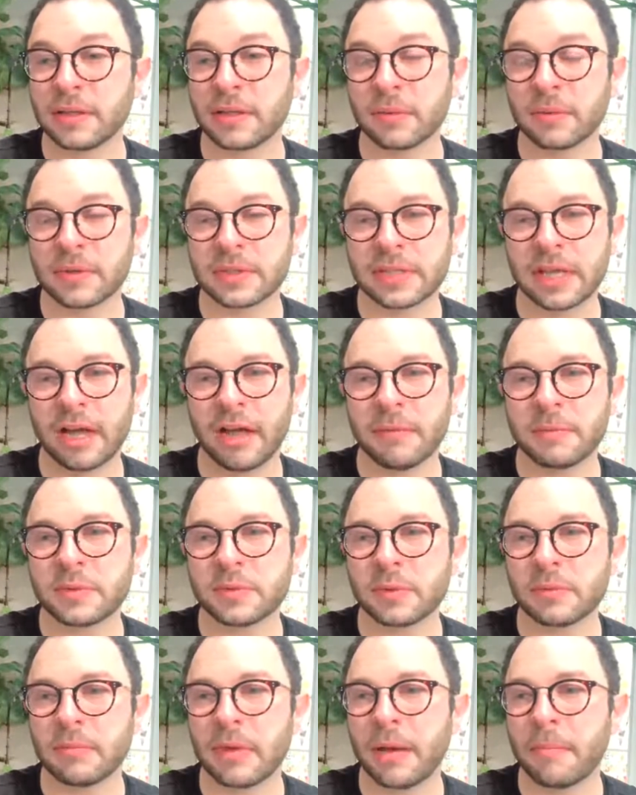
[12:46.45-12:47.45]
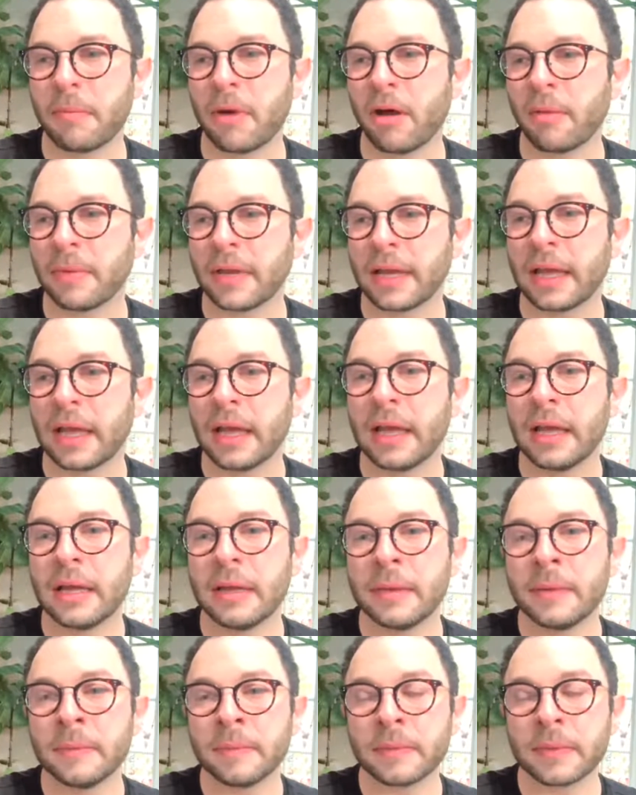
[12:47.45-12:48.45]
There were times when my mommy
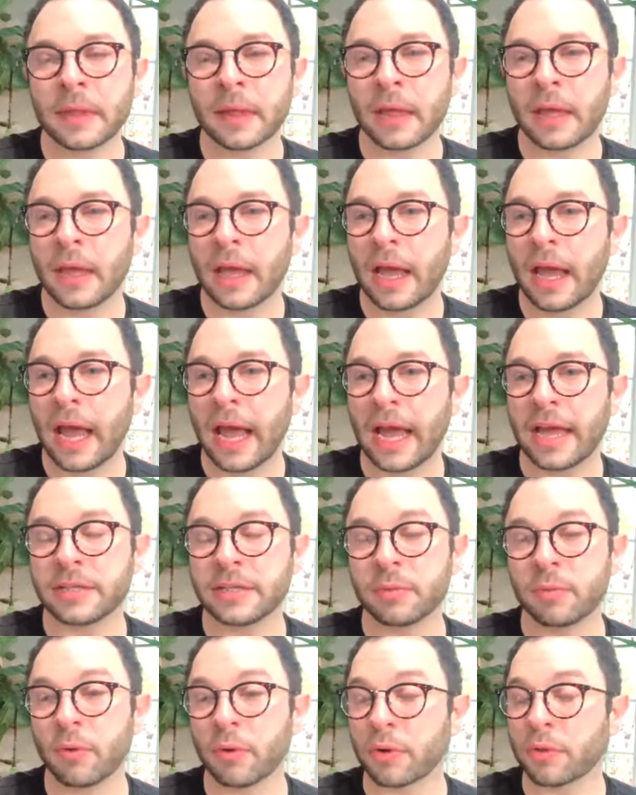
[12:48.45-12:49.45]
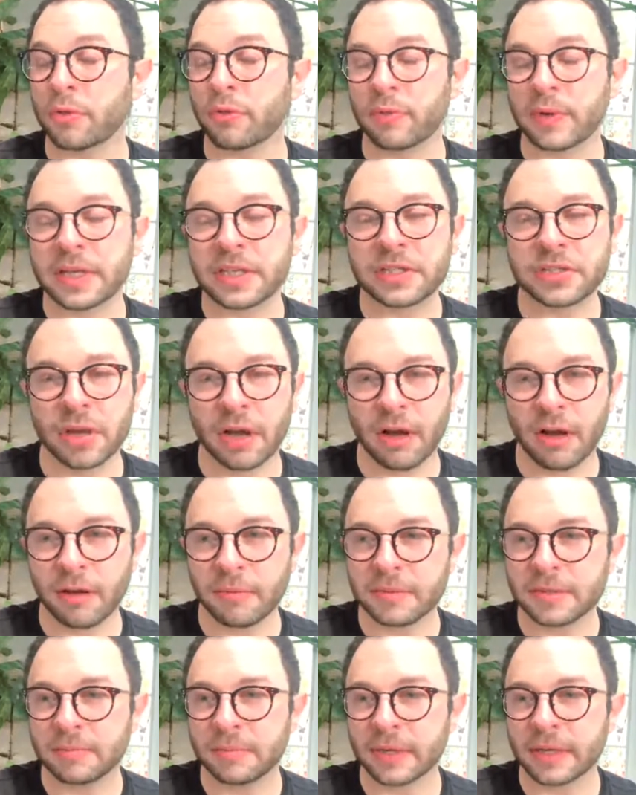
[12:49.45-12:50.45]
had to work 3
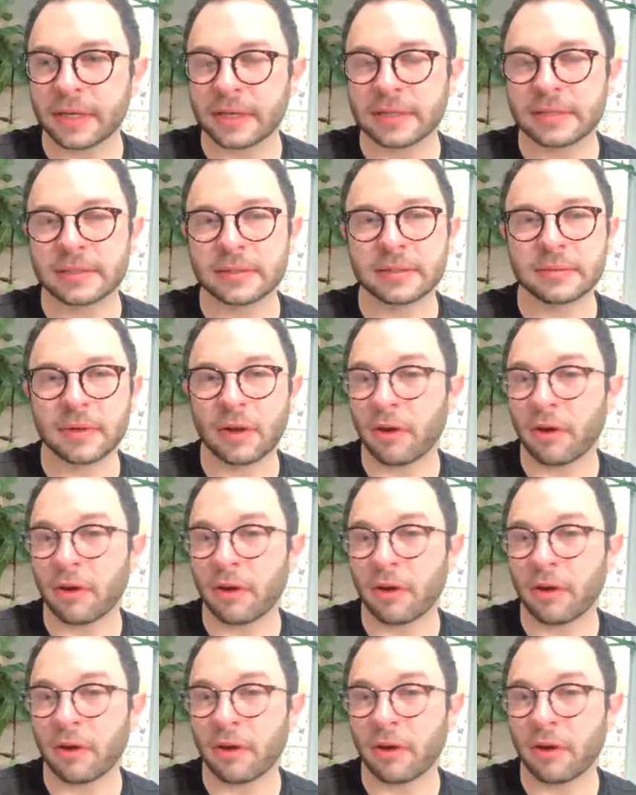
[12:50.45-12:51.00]
jobs because